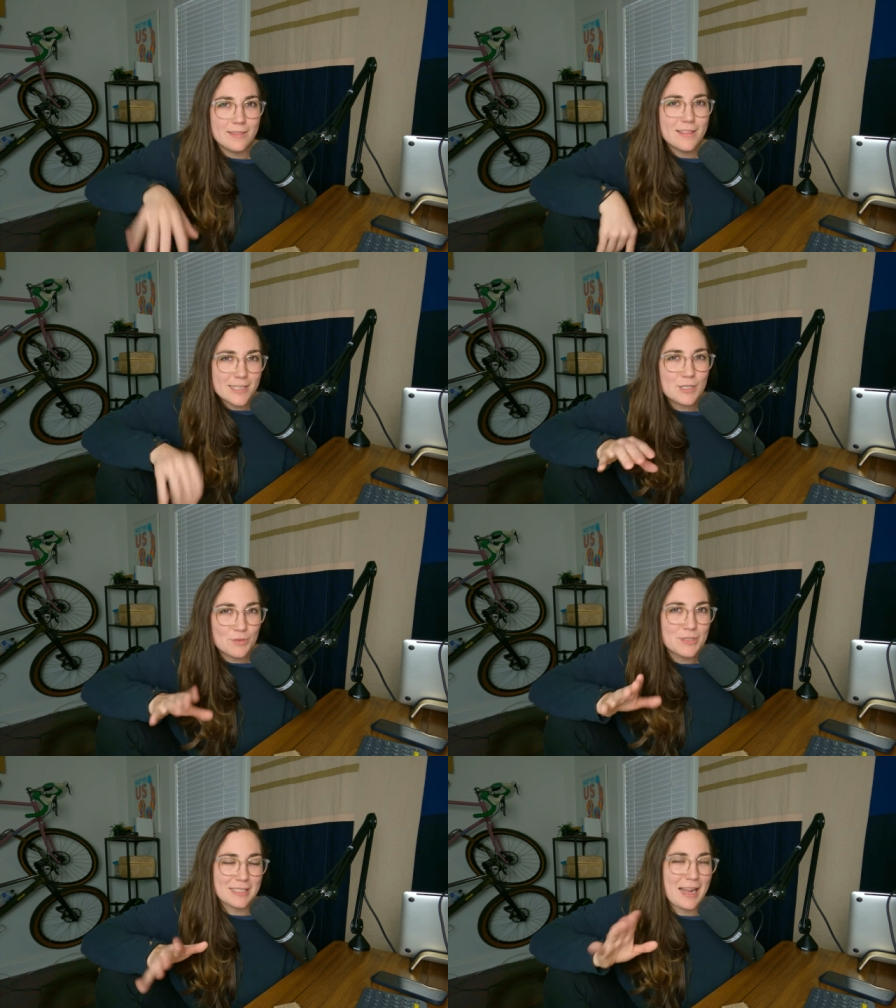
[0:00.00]
This
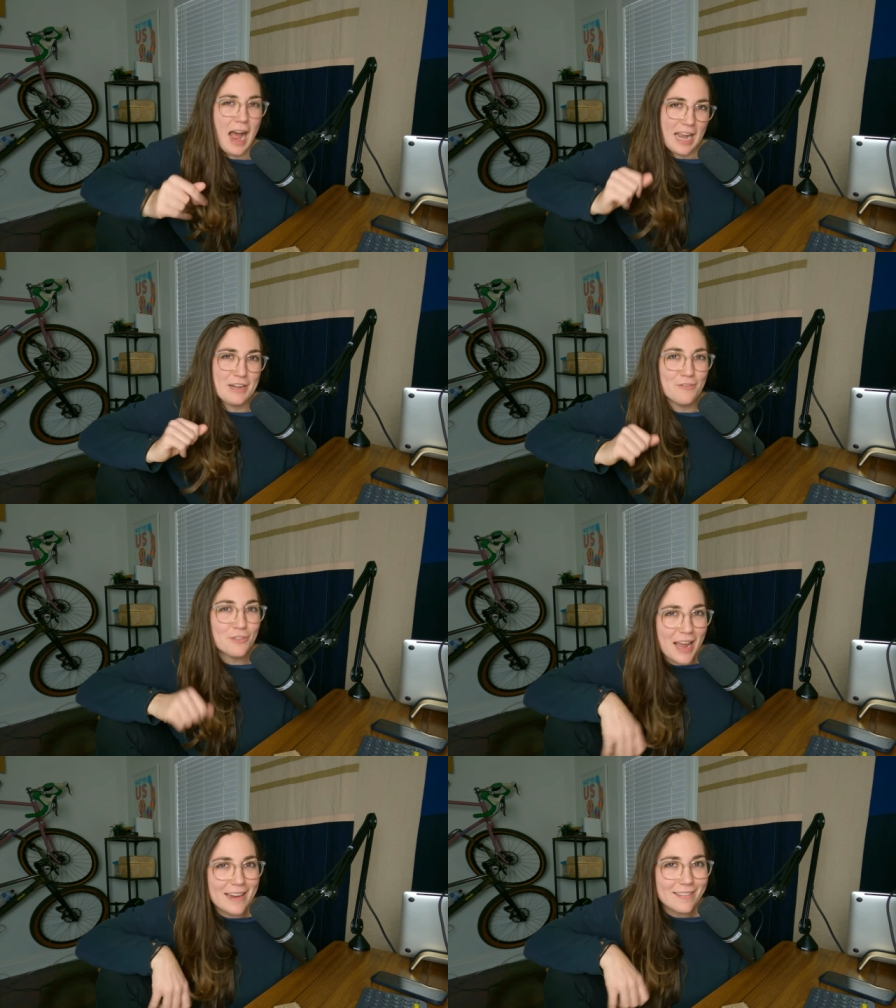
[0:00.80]
was kind of
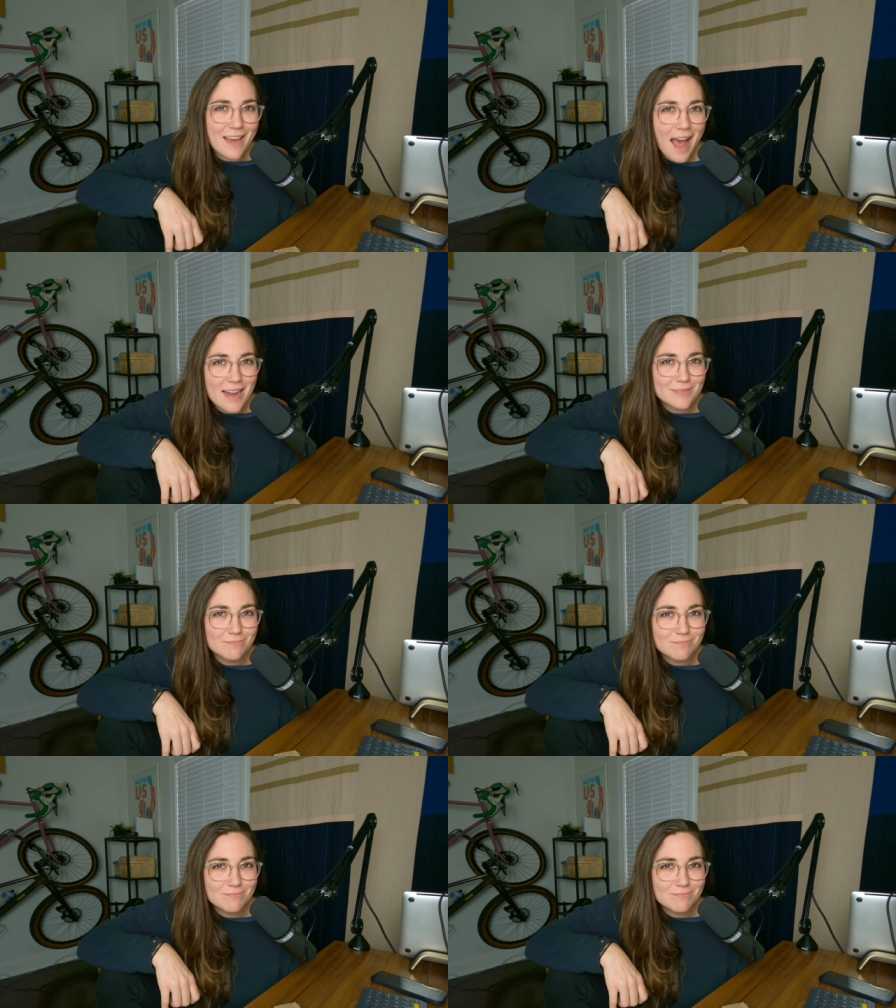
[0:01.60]
like that.